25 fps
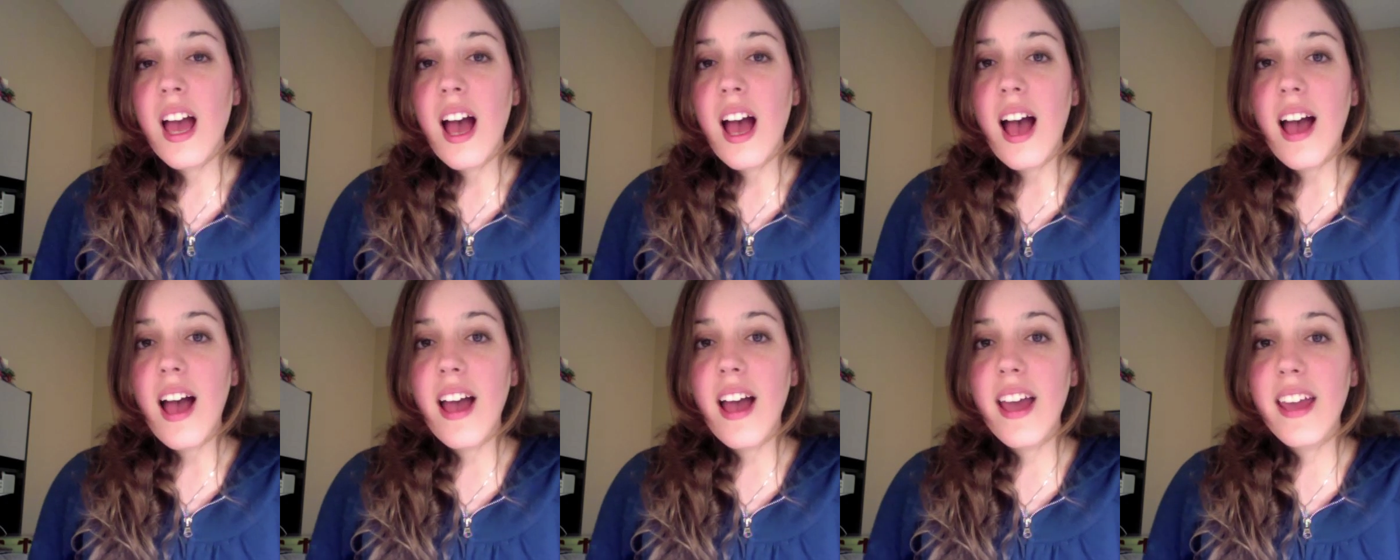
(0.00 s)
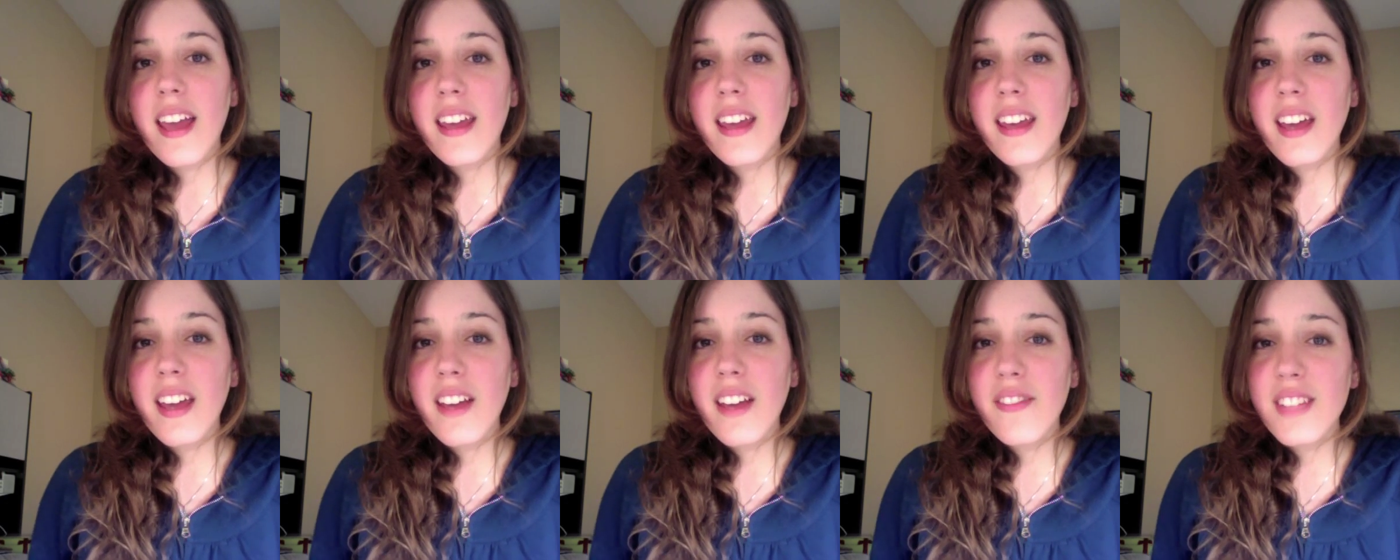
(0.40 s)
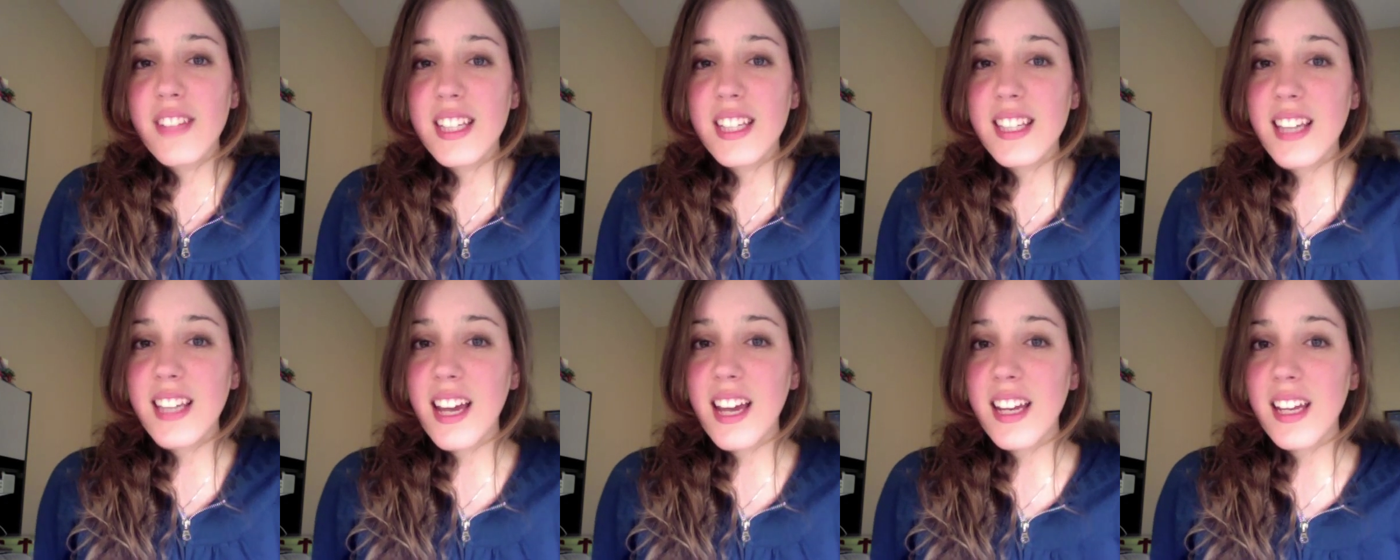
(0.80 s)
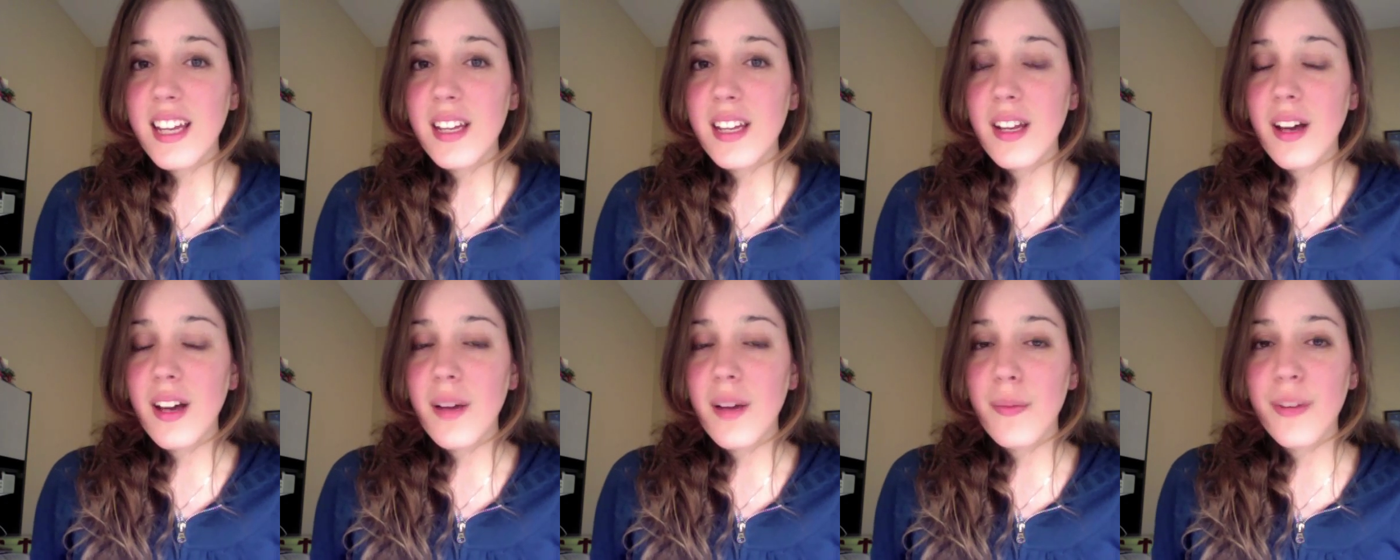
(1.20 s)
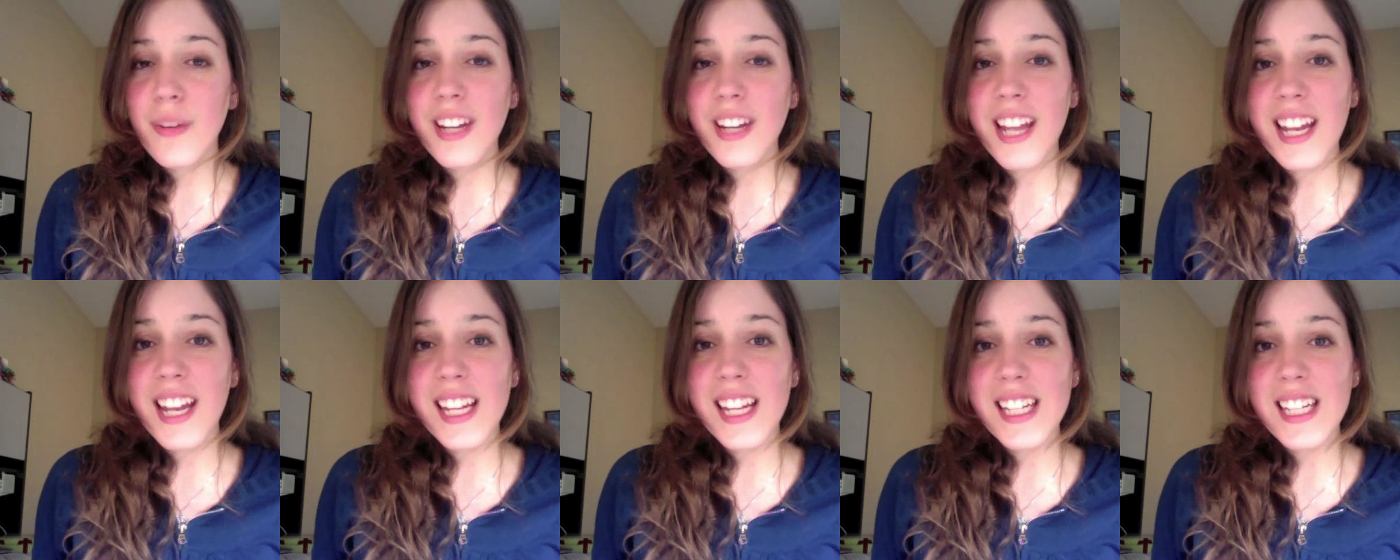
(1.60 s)
I have decided
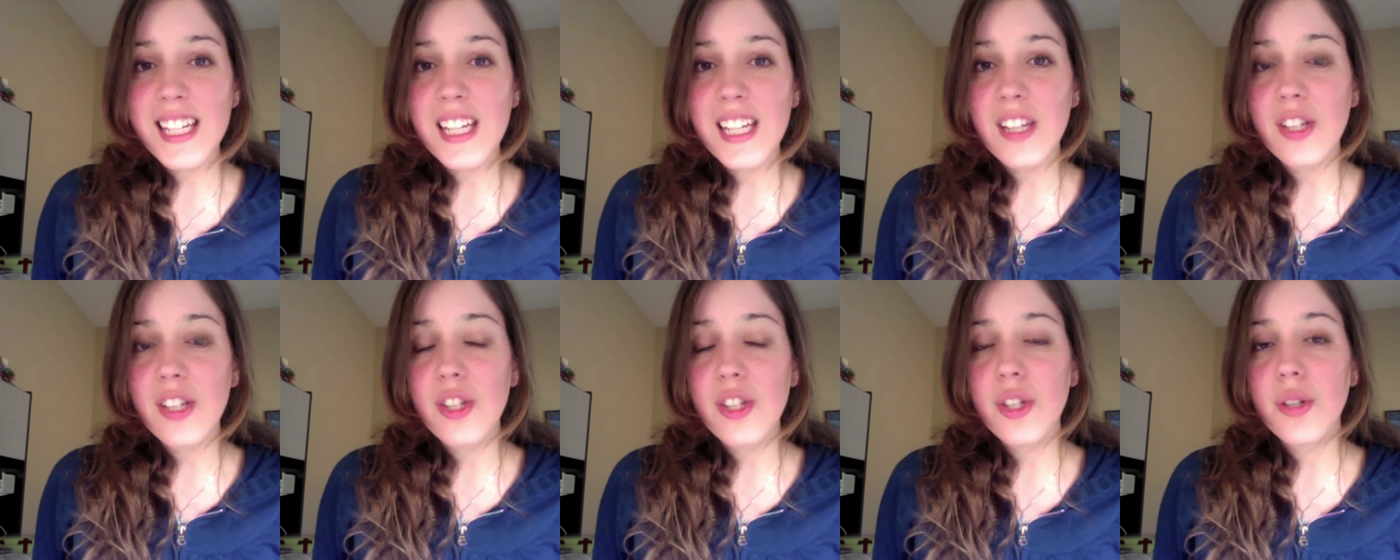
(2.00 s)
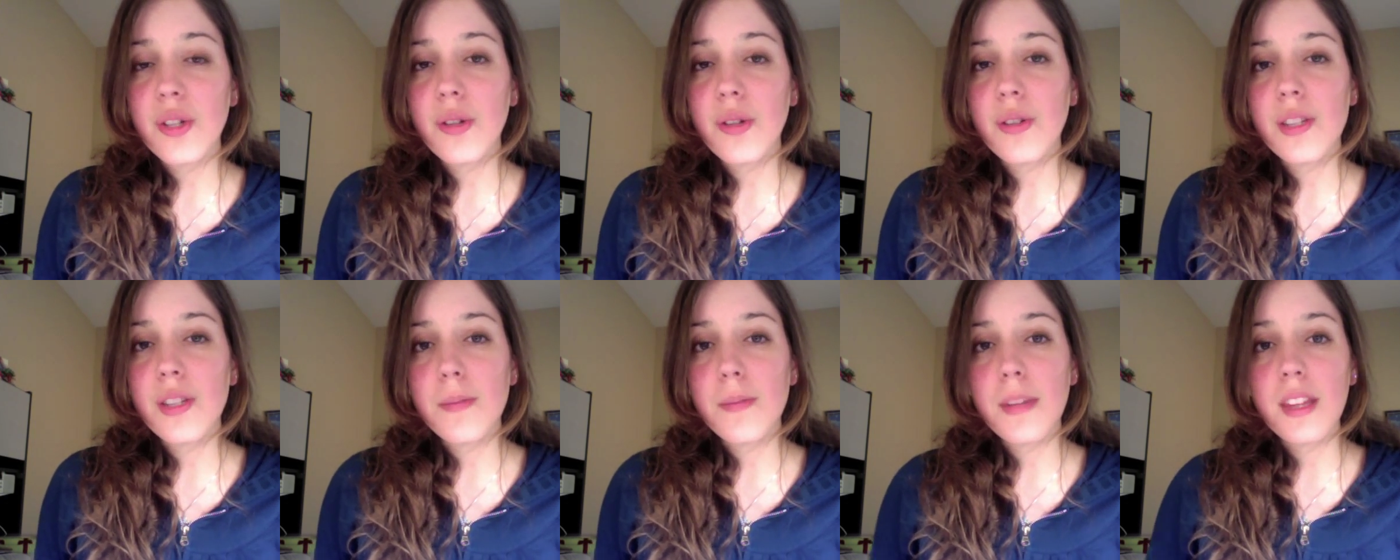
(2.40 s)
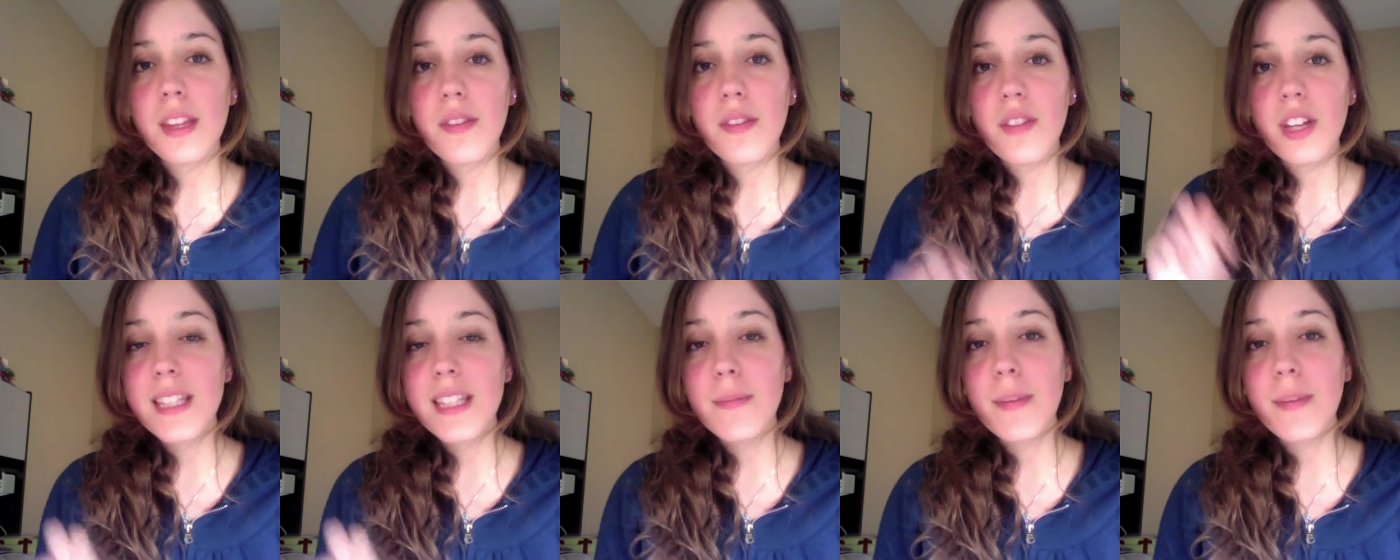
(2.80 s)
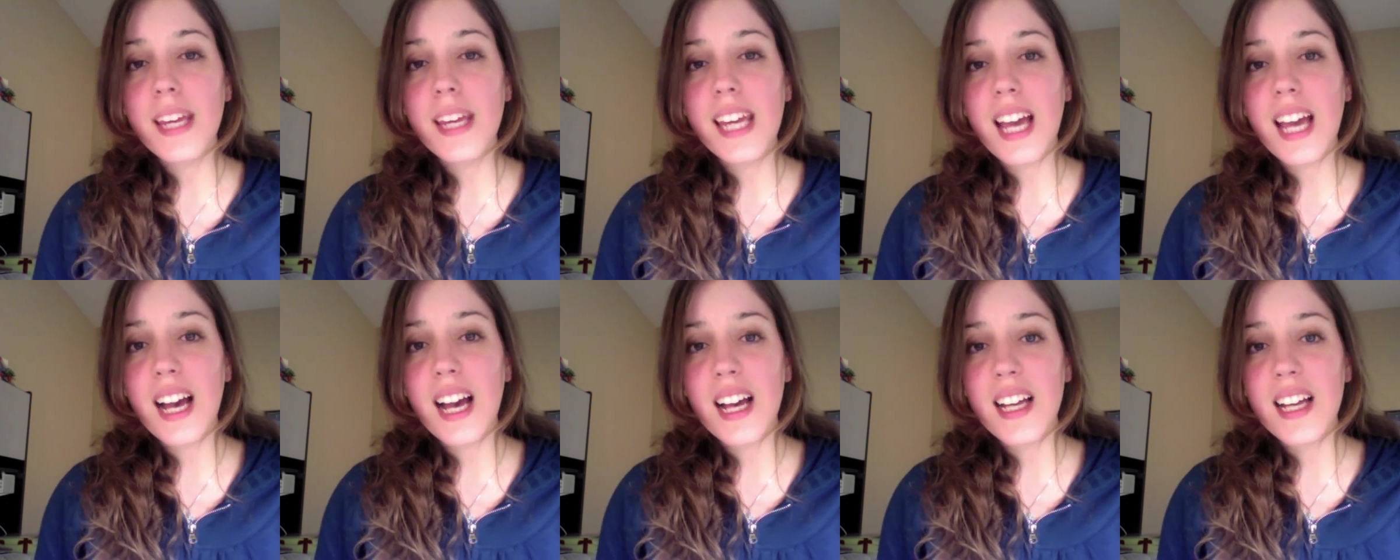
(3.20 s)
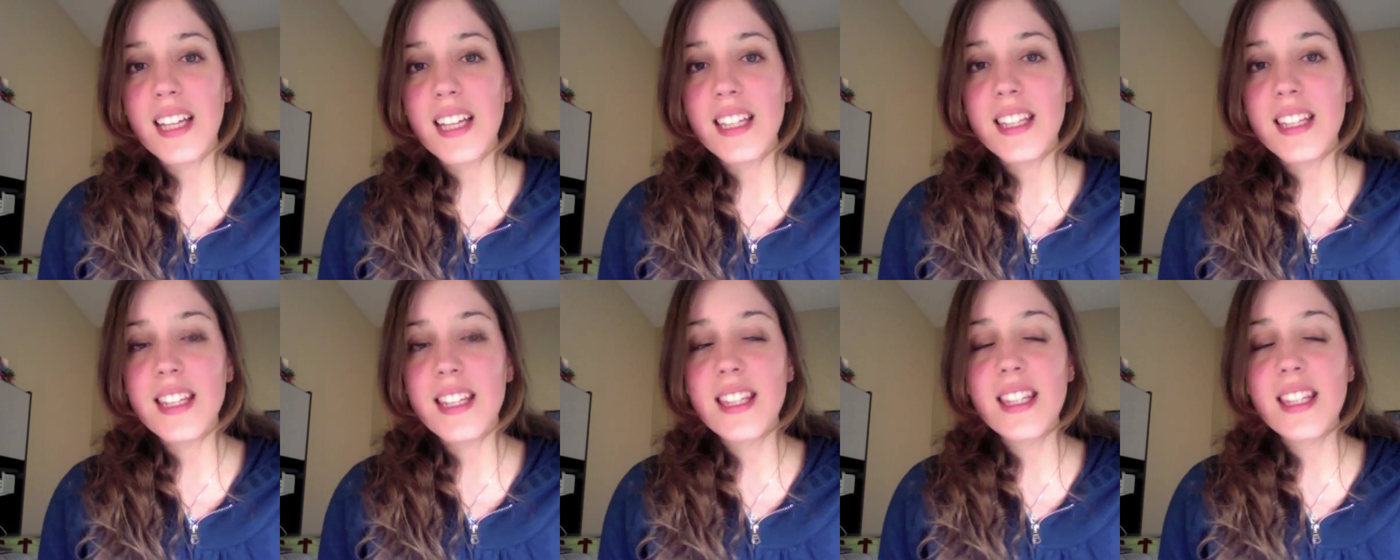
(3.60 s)
when editing to split the video
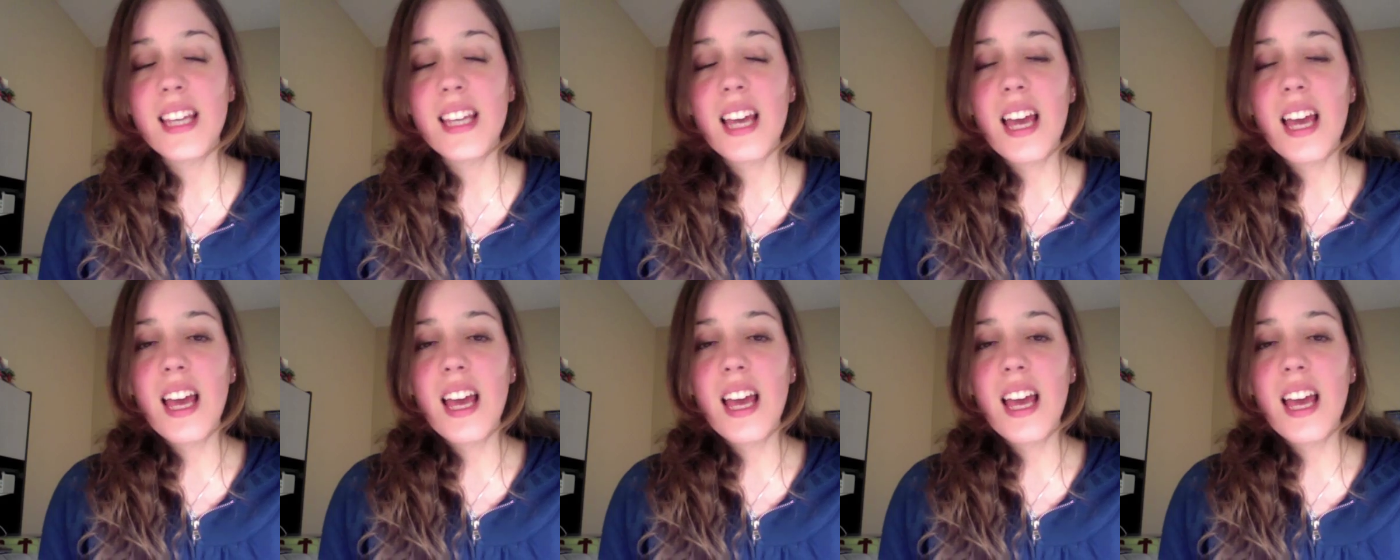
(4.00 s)
because